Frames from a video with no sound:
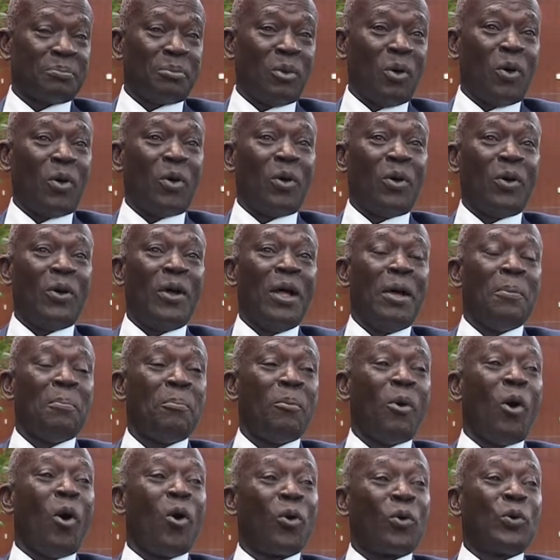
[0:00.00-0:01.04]
more,
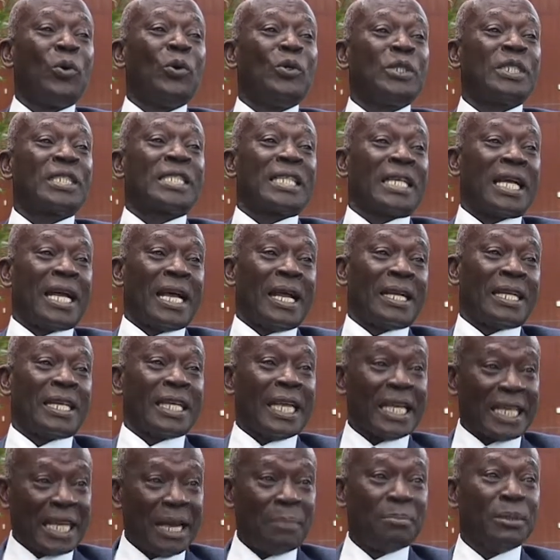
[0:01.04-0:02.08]
more goods are
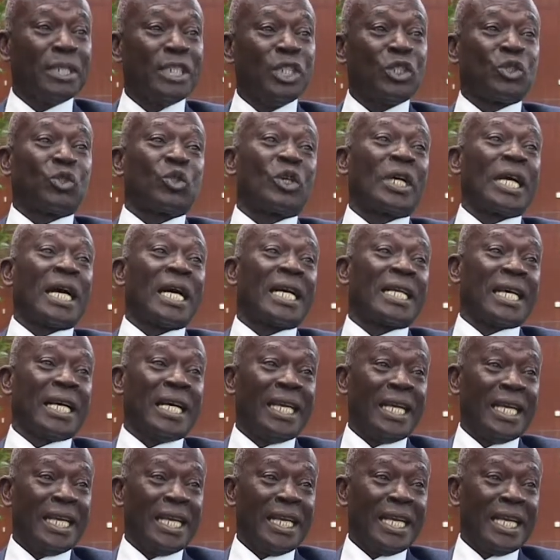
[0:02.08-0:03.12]
coming into Ghana
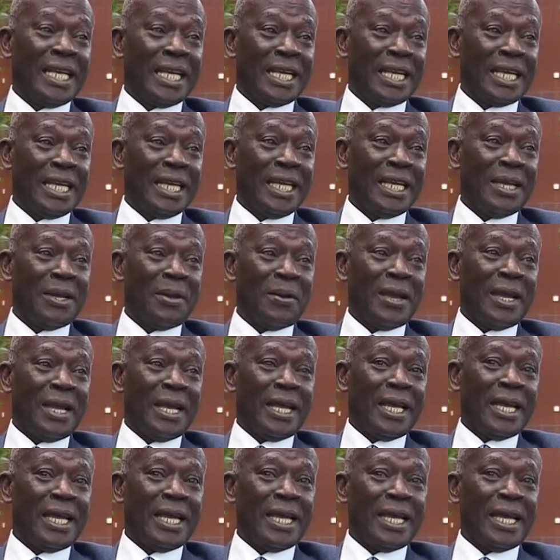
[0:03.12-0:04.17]
yeah,
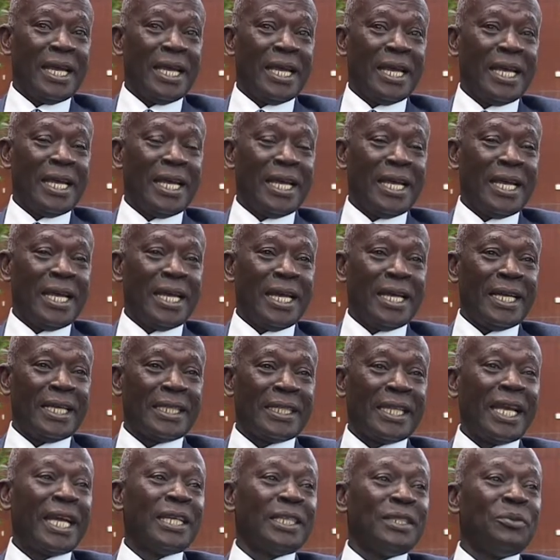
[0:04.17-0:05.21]
uh,
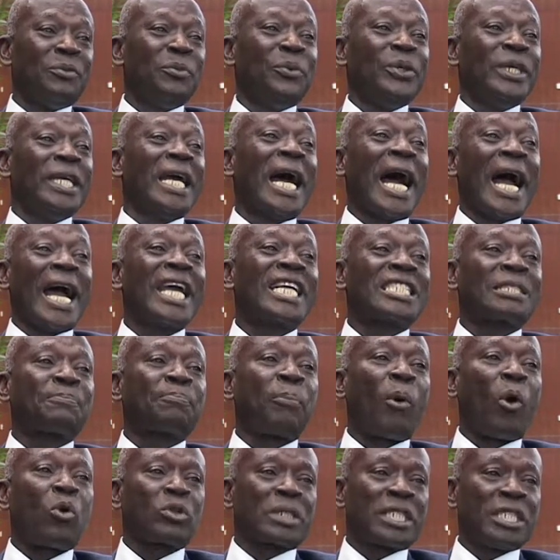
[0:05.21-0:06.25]
than we are
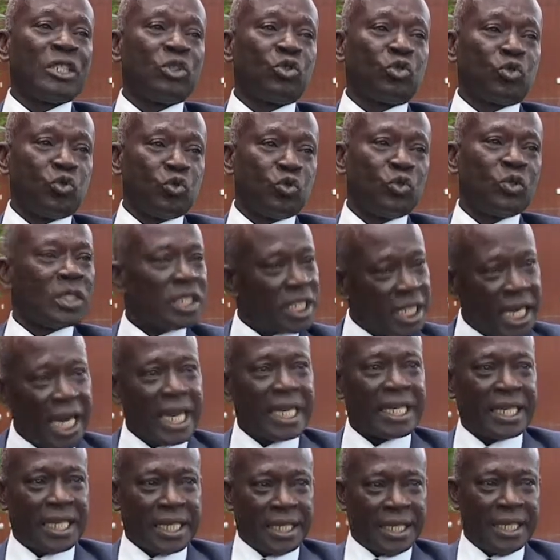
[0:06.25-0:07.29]
exporting to China.